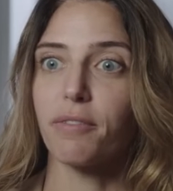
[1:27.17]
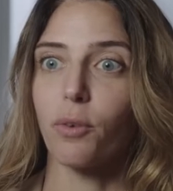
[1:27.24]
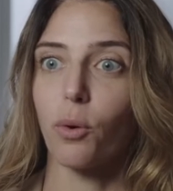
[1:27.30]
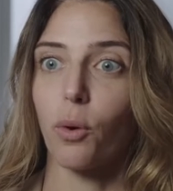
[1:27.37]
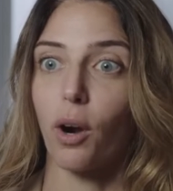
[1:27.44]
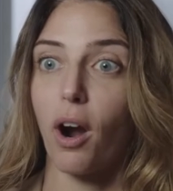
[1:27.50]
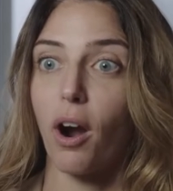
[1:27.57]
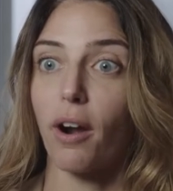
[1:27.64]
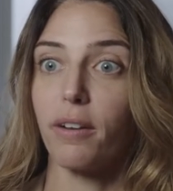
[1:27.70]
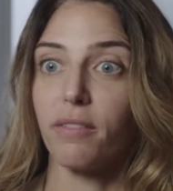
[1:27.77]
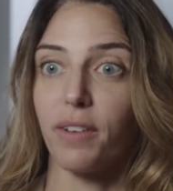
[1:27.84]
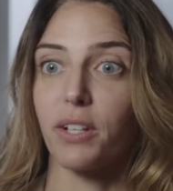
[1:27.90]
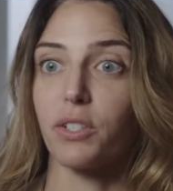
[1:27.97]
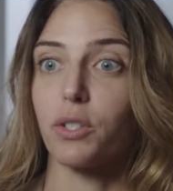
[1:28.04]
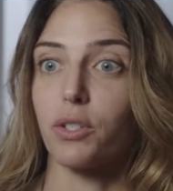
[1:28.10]
for our
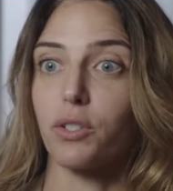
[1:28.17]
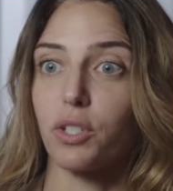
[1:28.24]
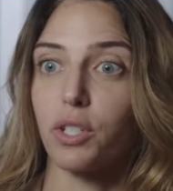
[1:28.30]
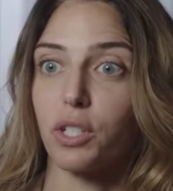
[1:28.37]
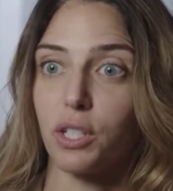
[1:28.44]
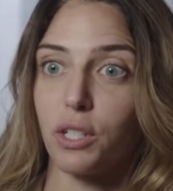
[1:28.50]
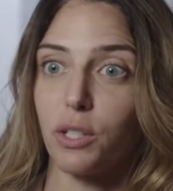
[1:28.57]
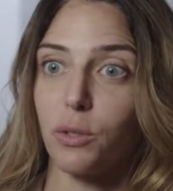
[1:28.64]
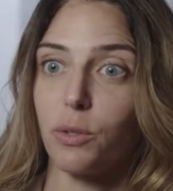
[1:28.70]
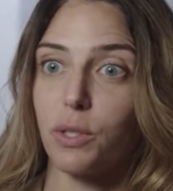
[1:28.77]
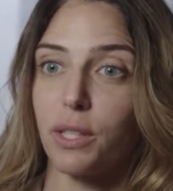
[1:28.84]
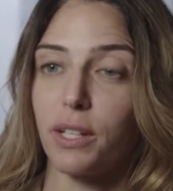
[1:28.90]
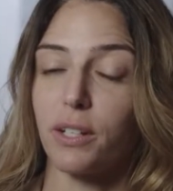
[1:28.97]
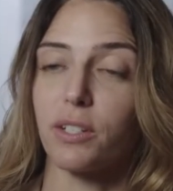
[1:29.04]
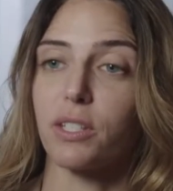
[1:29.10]
investors to use
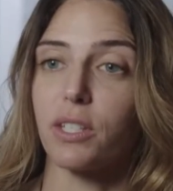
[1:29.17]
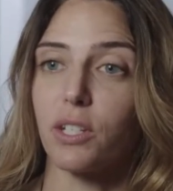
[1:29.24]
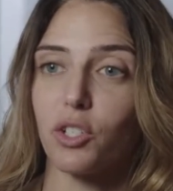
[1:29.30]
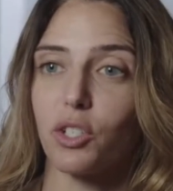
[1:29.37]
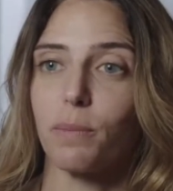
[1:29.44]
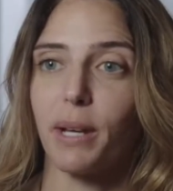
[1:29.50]
in their decision